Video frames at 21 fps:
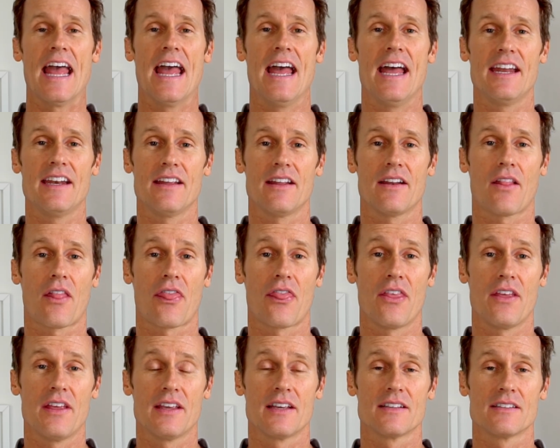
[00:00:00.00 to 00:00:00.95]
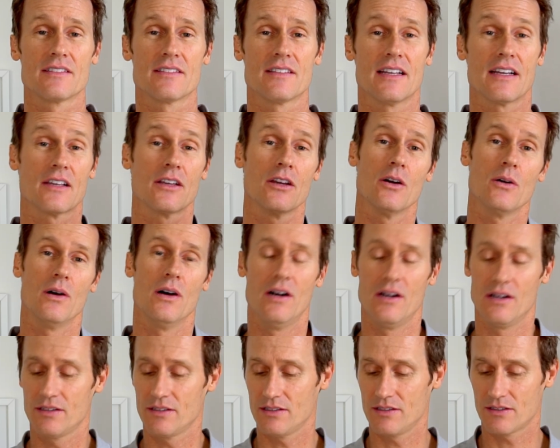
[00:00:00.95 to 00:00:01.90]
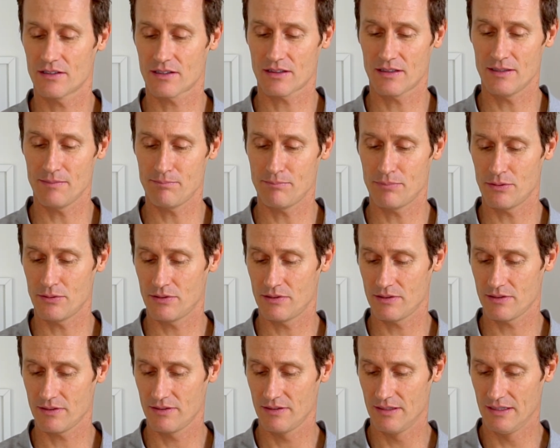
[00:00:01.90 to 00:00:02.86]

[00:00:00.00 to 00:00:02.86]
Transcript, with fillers: edit things that go onto your clipboard.